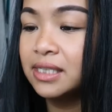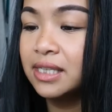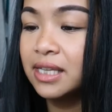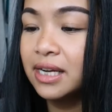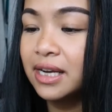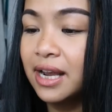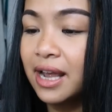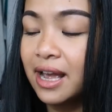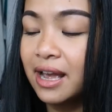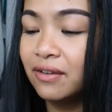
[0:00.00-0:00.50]
thing that
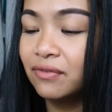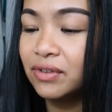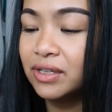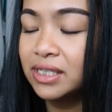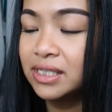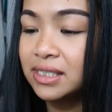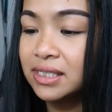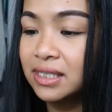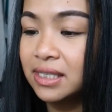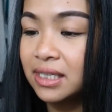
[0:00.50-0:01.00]
I have
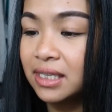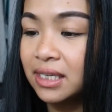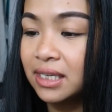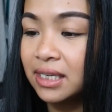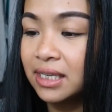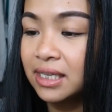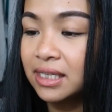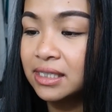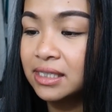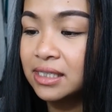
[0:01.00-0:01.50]
is
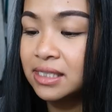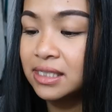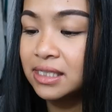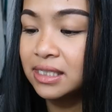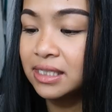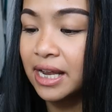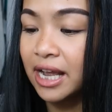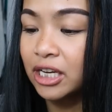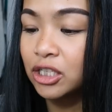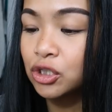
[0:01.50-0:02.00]
the
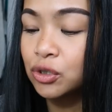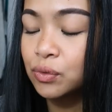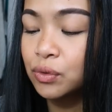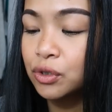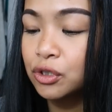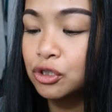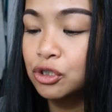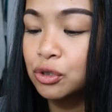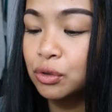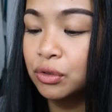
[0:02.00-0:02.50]

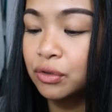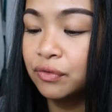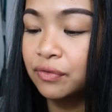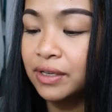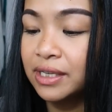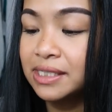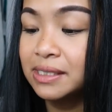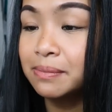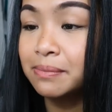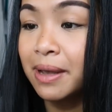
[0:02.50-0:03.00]
InstaNatural Dual
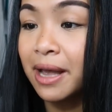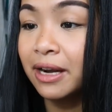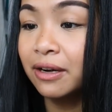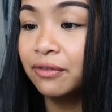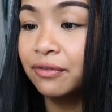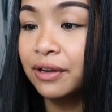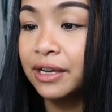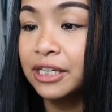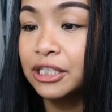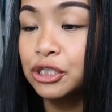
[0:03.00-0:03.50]
Phase
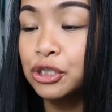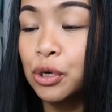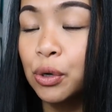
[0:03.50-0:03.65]
Mattifying